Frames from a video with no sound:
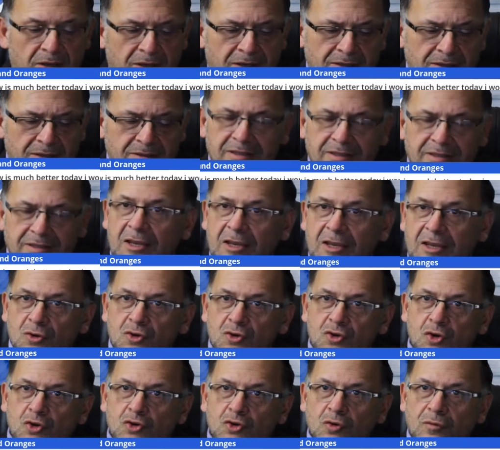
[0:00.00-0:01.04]
Thank you
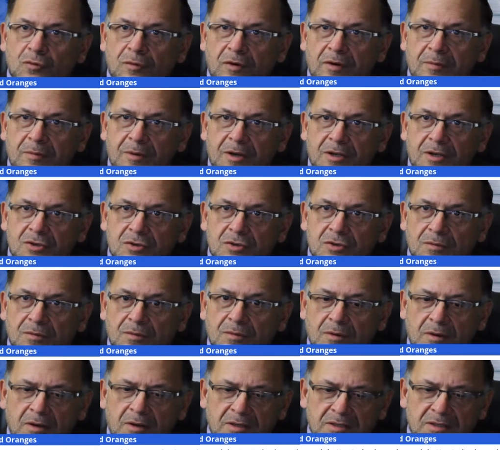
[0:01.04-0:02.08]
so very much,
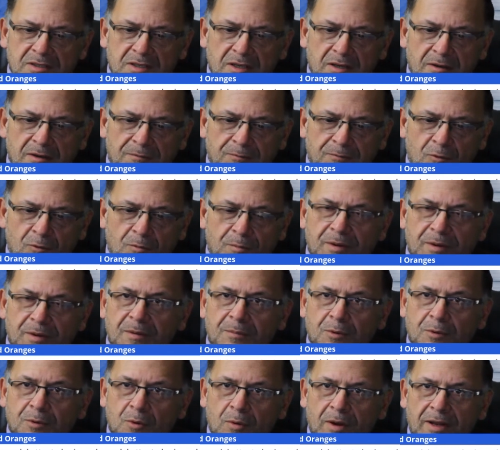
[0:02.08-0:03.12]
Steph, for being
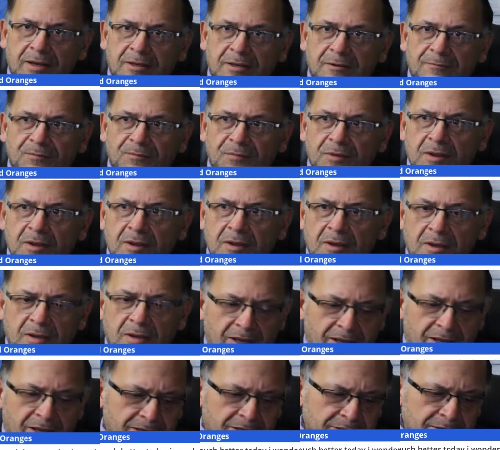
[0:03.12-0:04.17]
proactive.
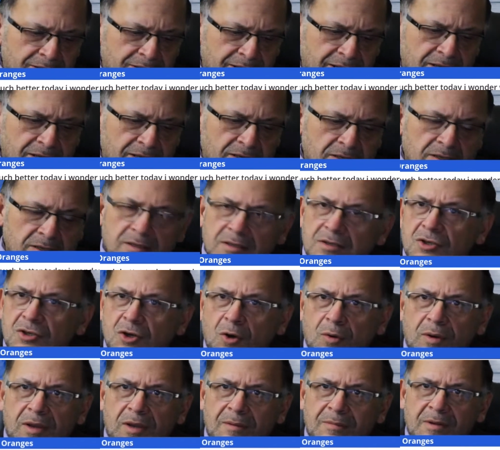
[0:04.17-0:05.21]
And again,
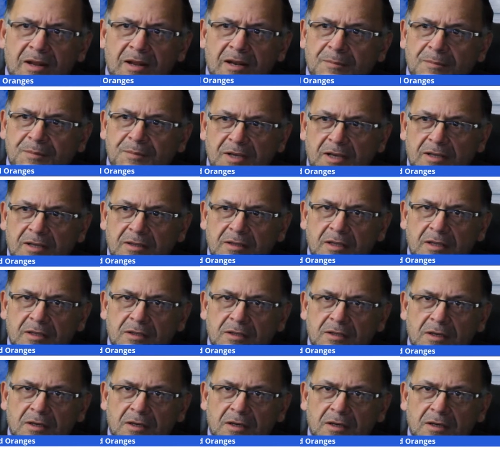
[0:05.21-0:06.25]
Joey, I'm not upset that
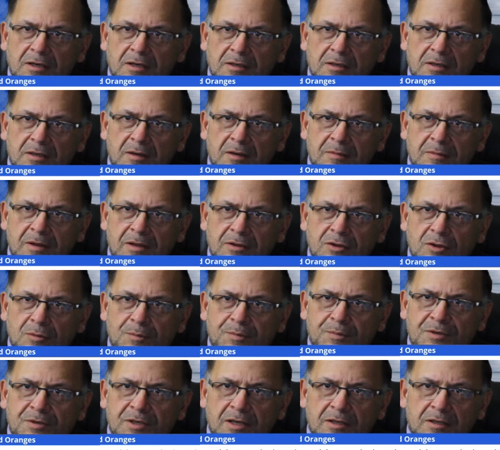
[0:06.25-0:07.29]

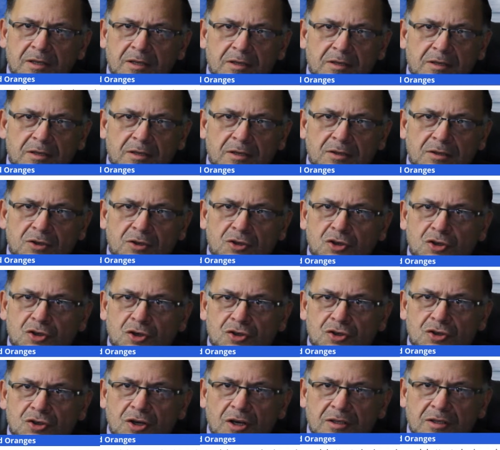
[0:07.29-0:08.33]
the
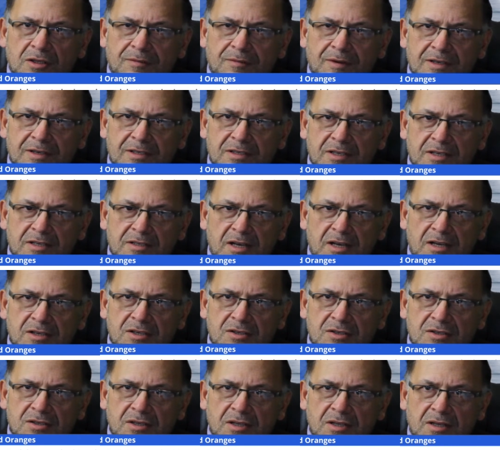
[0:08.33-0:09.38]
church got the vaccines. I
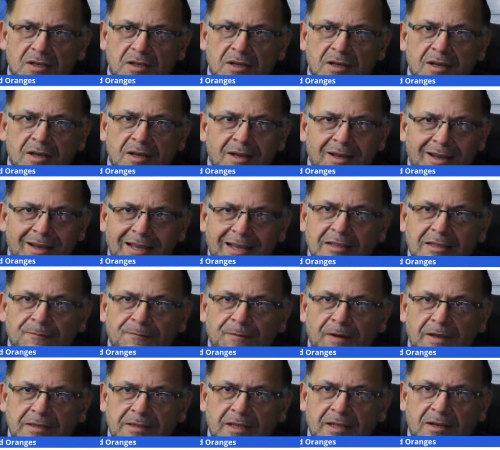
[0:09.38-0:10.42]
just hate the
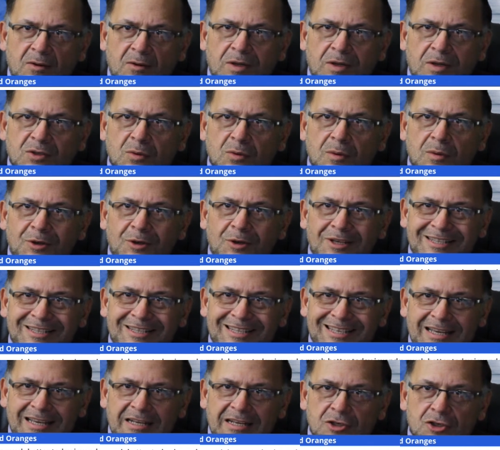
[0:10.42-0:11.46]
fact that it went to a
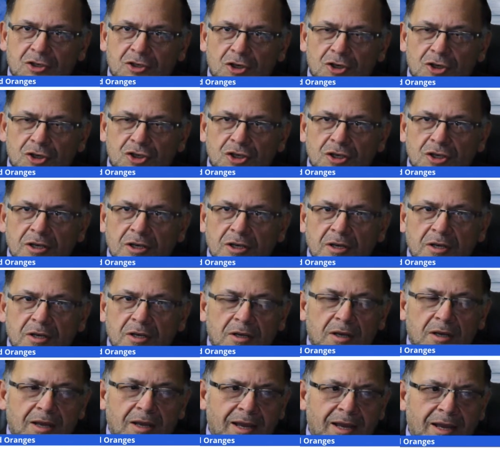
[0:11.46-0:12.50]
politiquera church,
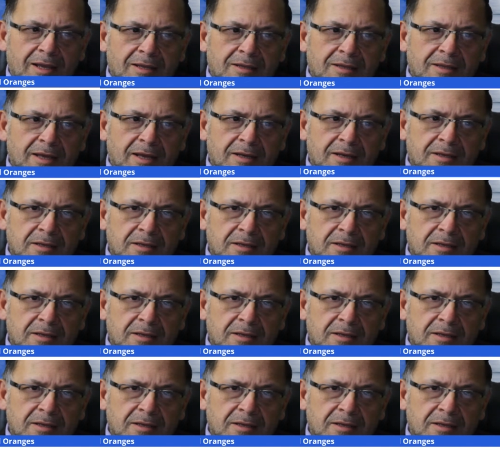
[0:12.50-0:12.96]
and that